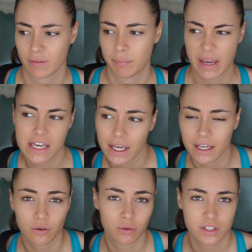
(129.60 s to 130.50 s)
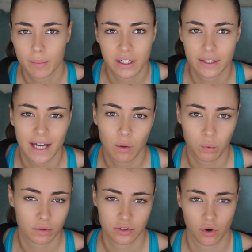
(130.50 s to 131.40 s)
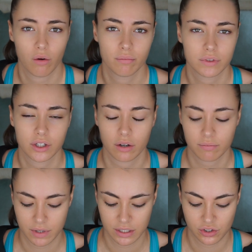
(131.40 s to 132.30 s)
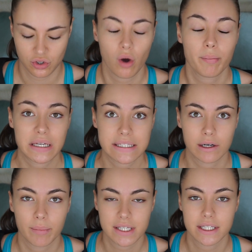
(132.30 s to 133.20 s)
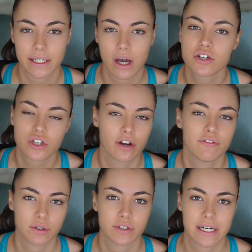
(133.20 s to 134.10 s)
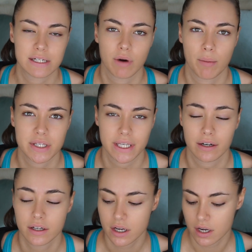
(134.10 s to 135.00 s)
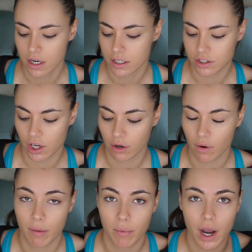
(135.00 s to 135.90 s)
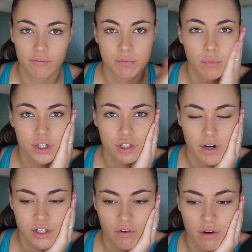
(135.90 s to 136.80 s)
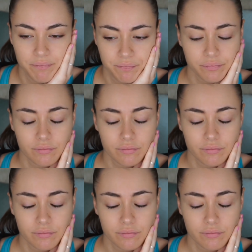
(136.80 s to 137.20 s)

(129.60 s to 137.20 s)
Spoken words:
baking or something like that would not, you know, it's not a big deal basically. I don't feel the need to prime my skin. So I have some moisturiser on.